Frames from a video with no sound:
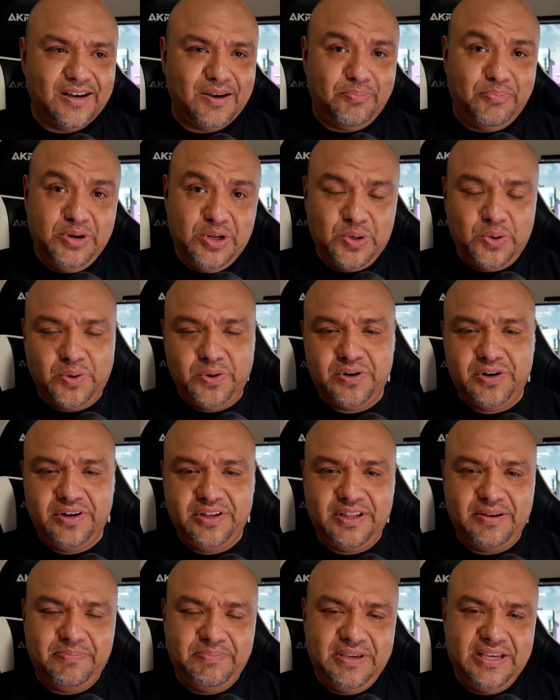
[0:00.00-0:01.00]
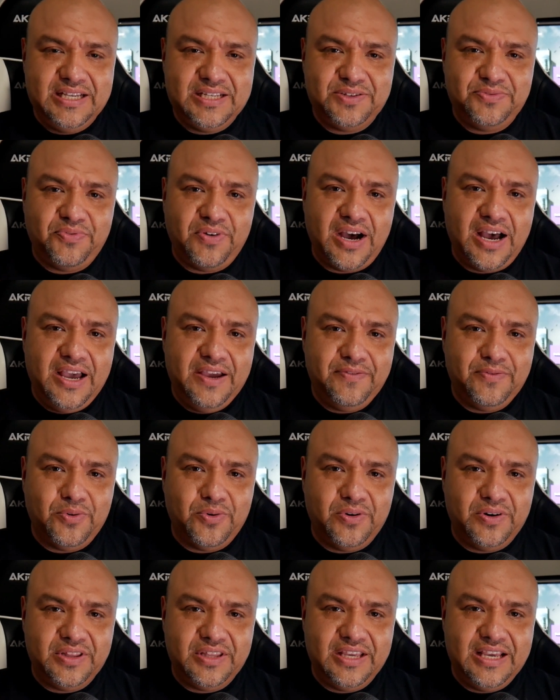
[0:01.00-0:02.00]
pre-order the PS5
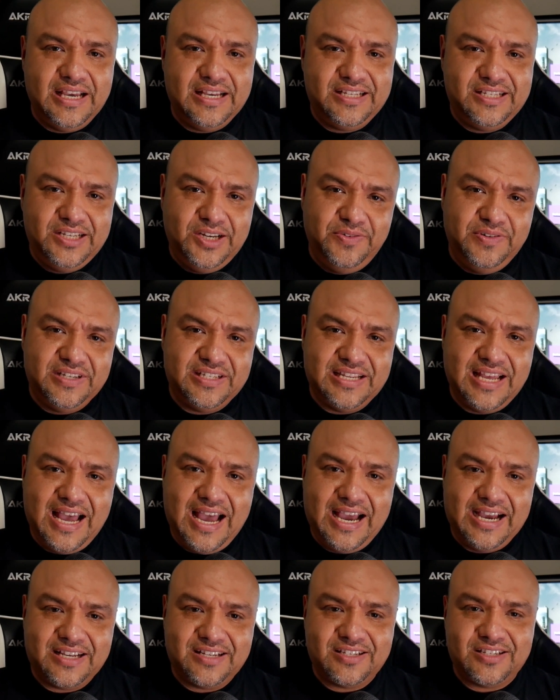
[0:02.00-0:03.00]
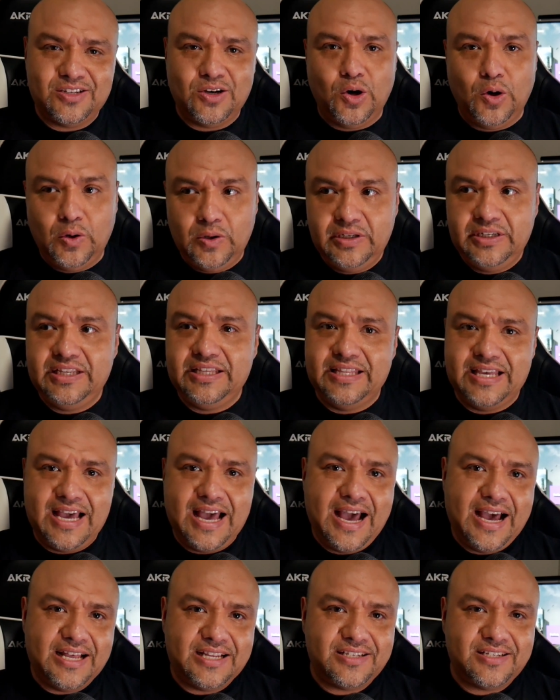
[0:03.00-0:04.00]
or the Series X, only
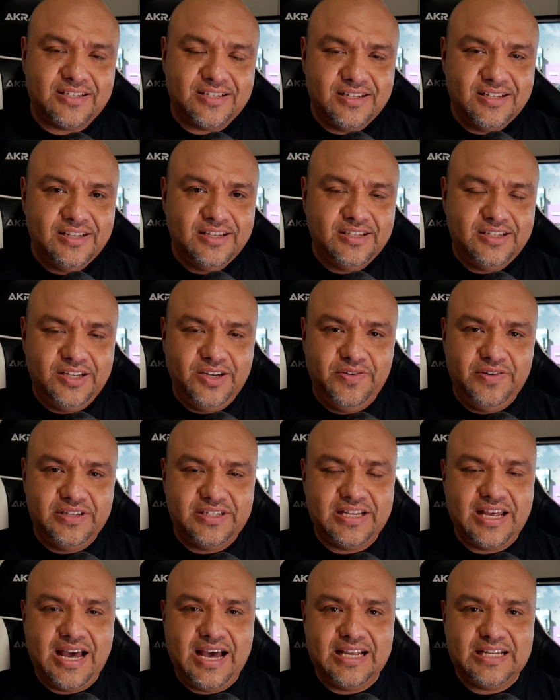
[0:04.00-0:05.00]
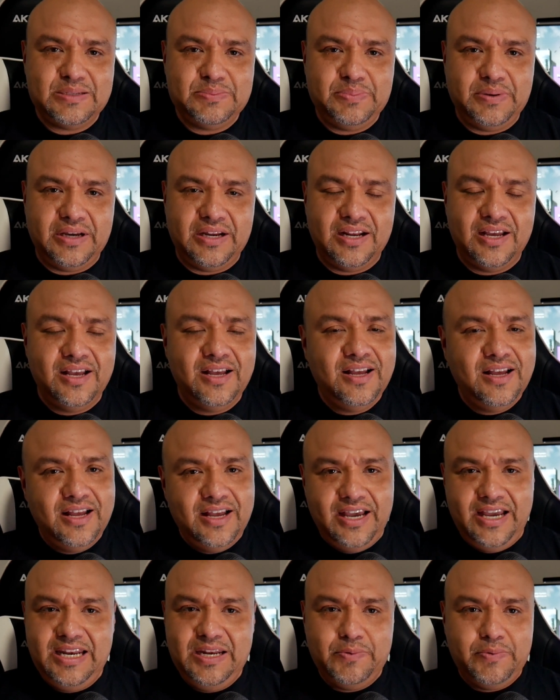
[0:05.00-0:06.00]
the S, Series S. But
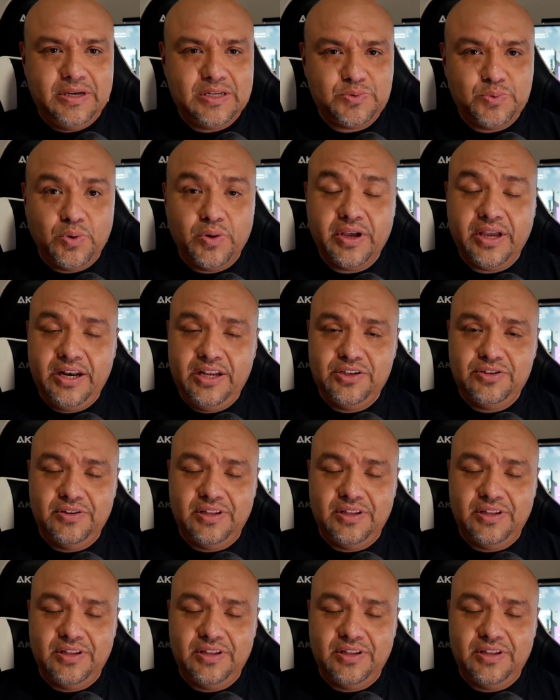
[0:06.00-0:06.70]
anyways, we'll get into